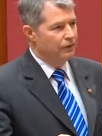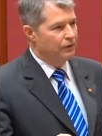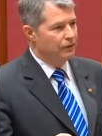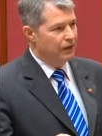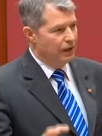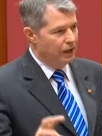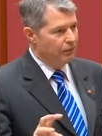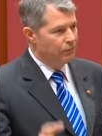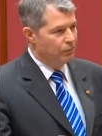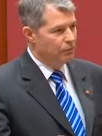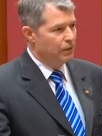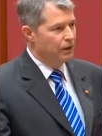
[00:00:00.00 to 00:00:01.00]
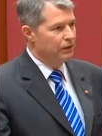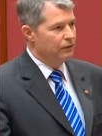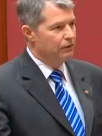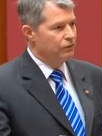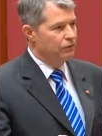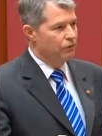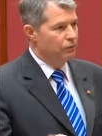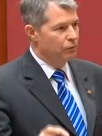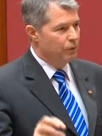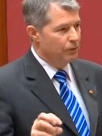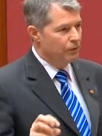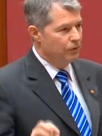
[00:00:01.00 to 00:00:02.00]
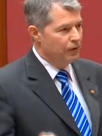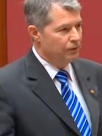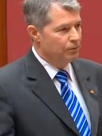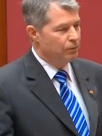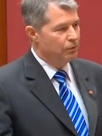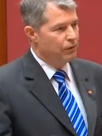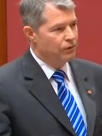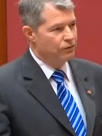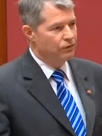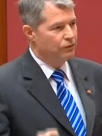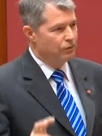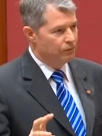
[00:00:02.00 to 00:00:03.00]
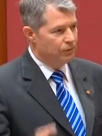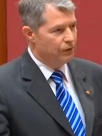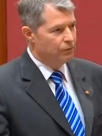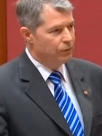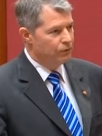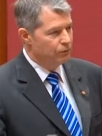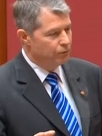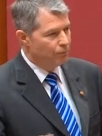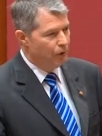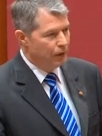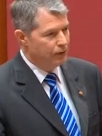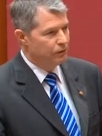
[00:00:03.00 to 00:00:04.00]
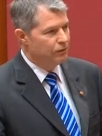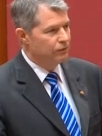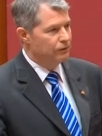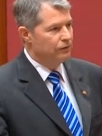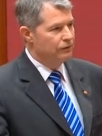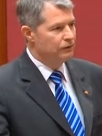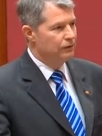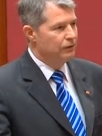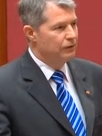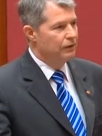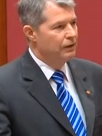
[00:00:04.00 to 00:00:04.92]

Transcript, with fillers: that they have to make to do both the exploration and development of mining leases,